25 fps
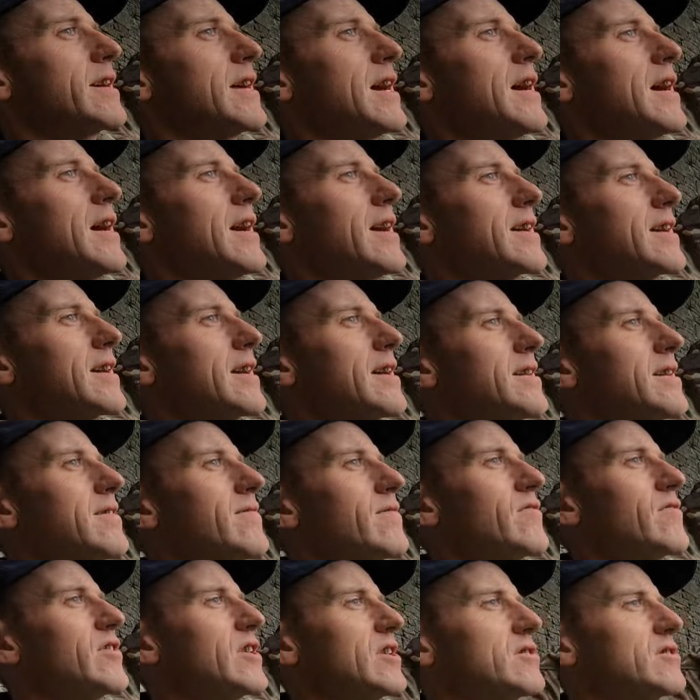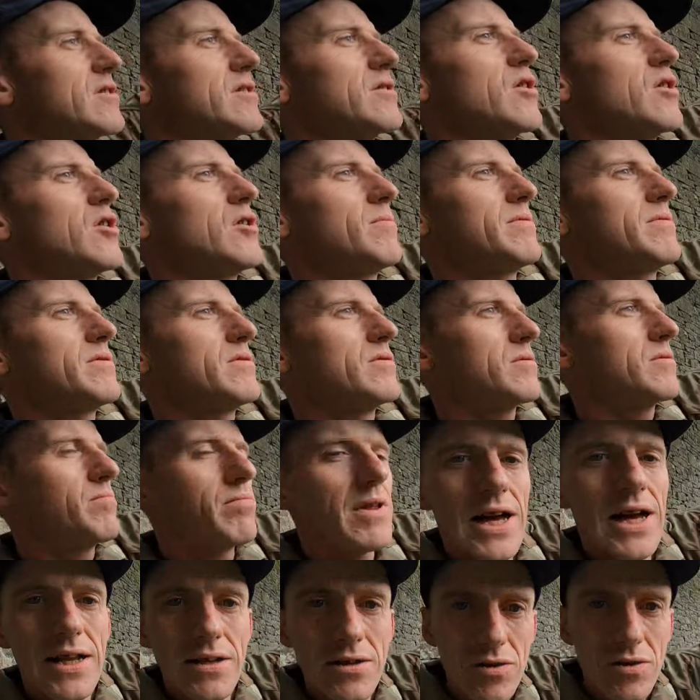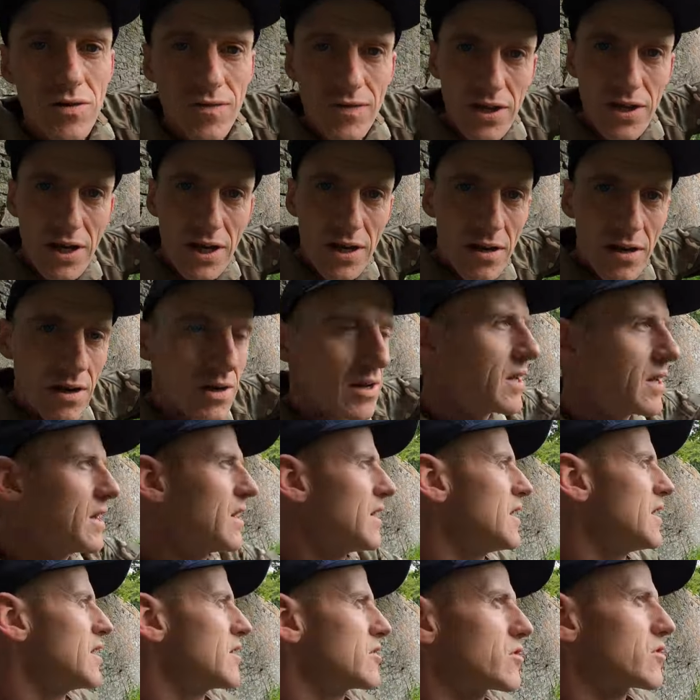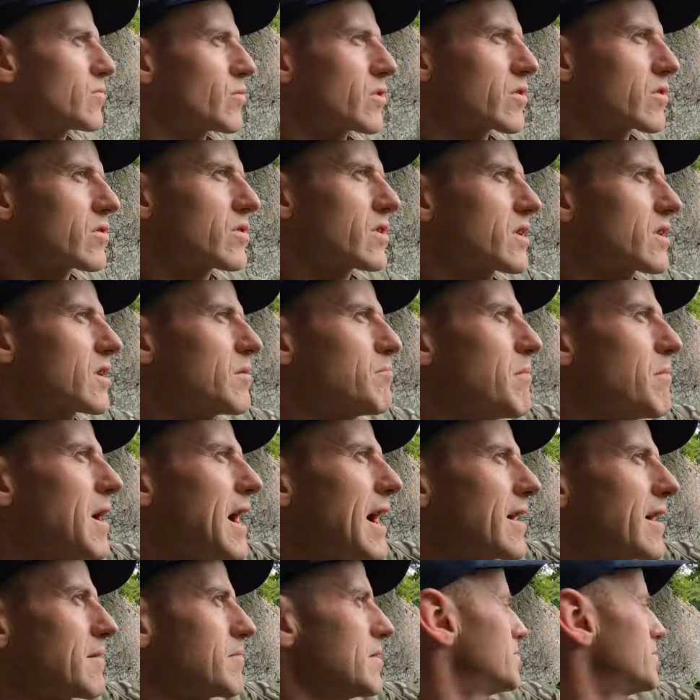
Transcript: like that, I can't even reach the top of those plants over there. So we're going to come back